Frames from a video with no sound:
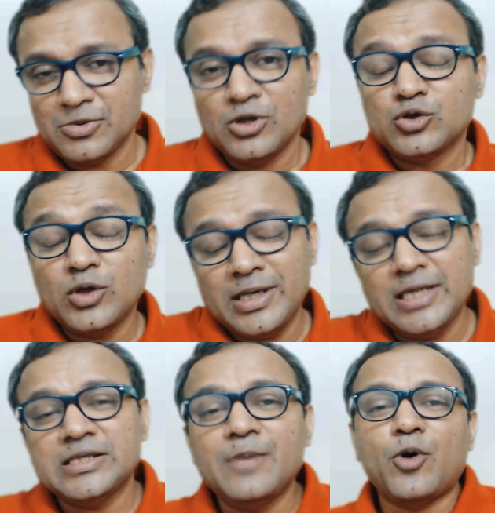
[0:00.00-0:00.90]
So it is
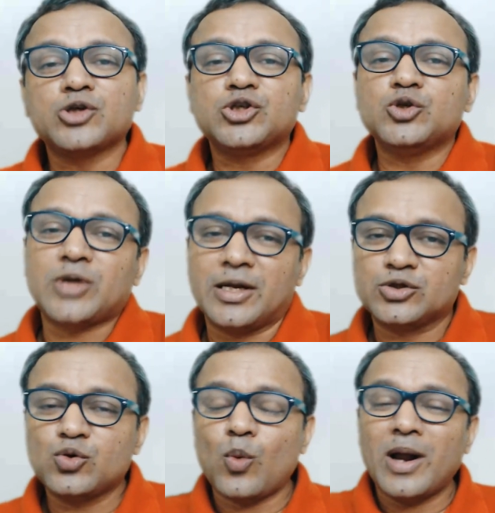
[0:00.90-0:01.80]
a positive sign.
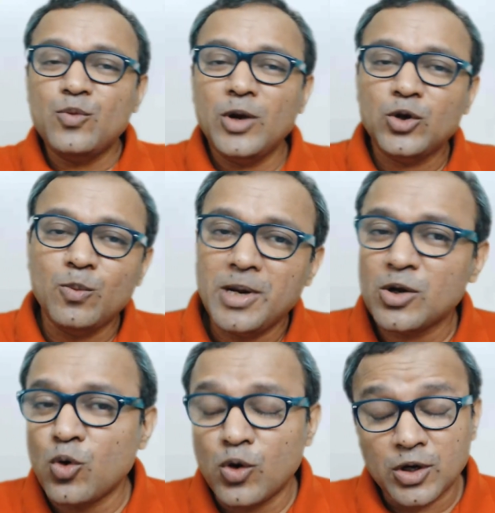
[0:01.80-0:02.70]
So one way to build
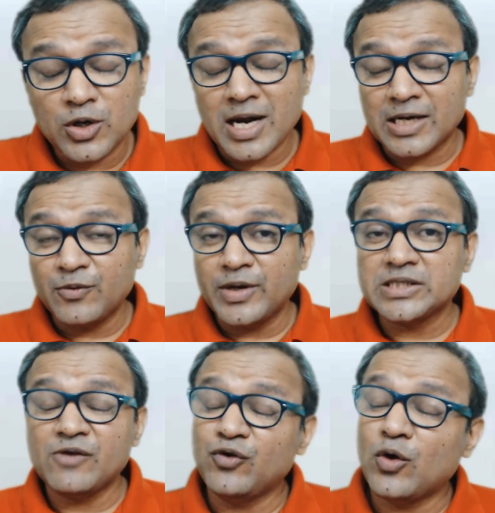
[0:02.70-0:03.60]
co-curricular activities
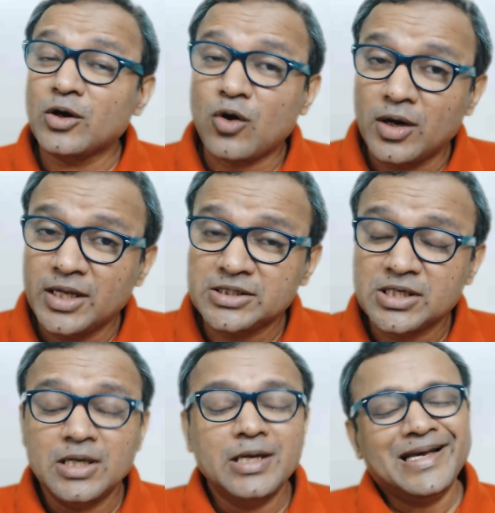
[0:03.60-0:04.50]
if you're in college
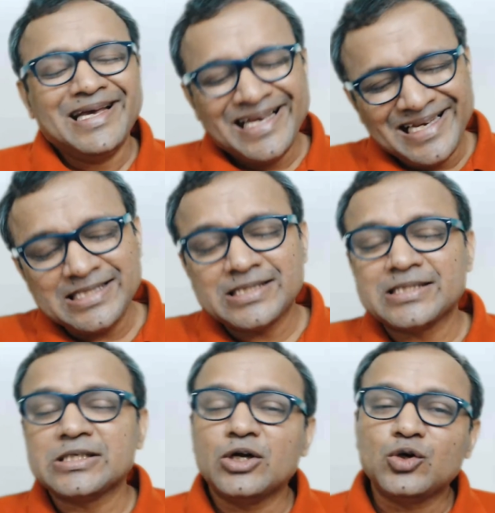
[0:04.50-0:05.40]
is
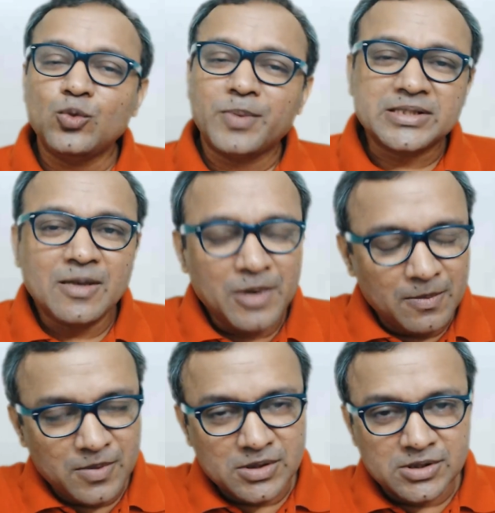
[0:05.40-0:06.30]
to present
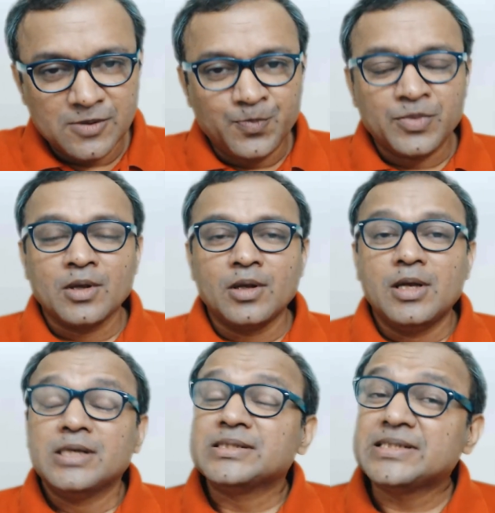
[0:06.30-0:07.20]
papers.
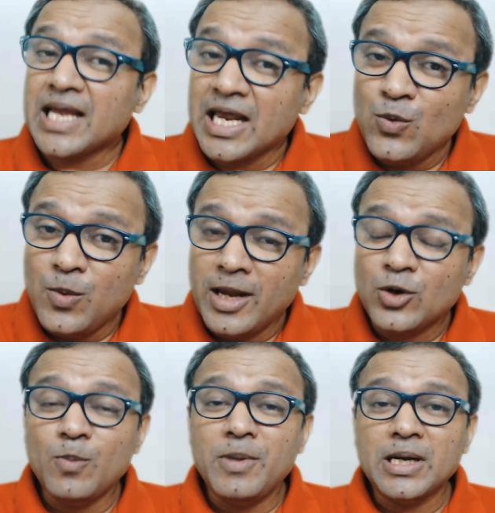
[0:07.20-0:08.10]
Second way to
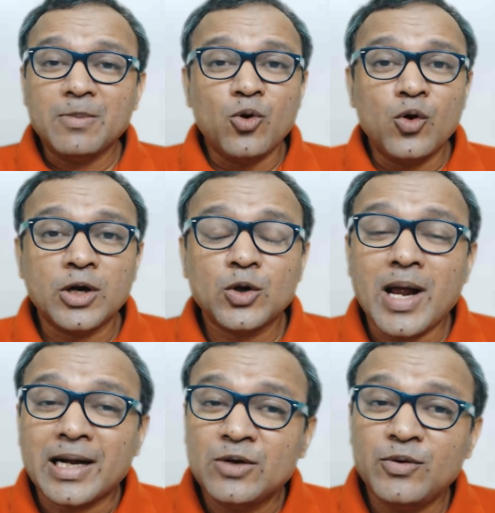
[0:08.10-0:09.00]
build up co-curricular
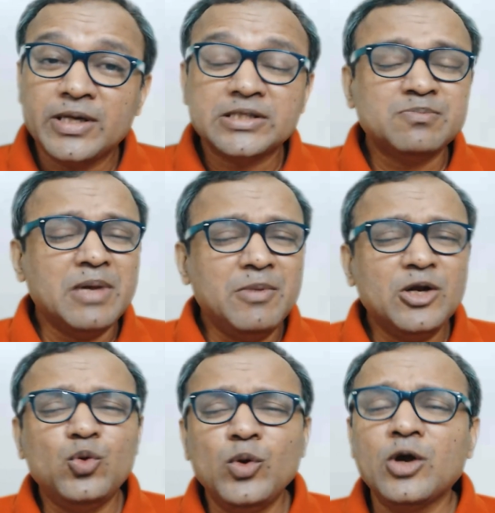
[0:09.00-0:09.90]
activities may be
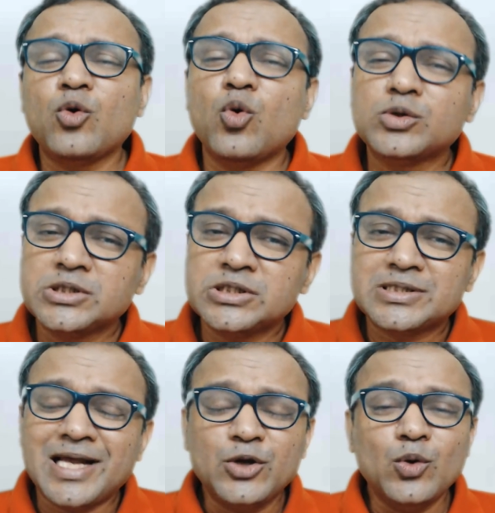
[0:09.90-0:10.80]
doing courses
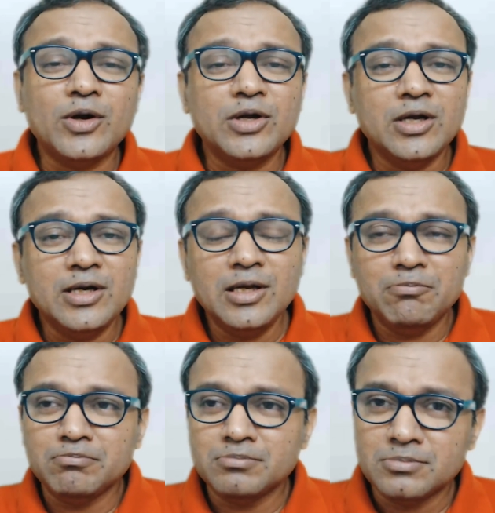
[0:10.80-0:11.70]
that you are really
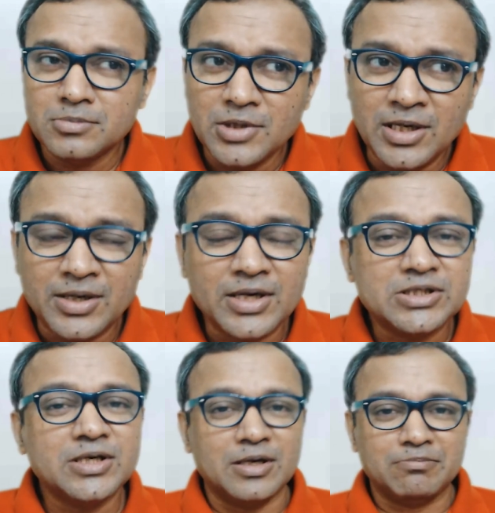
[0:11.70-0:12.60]

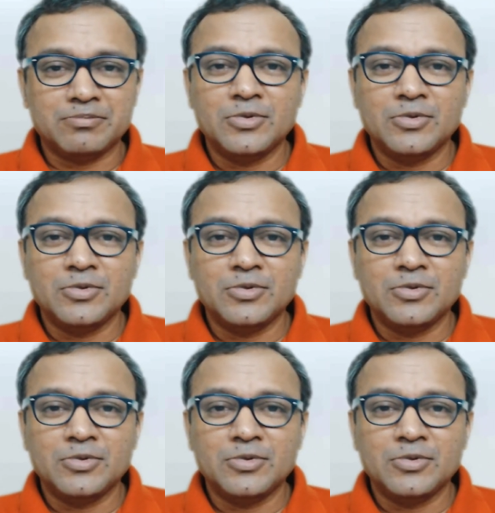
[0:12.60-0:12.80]
interested in.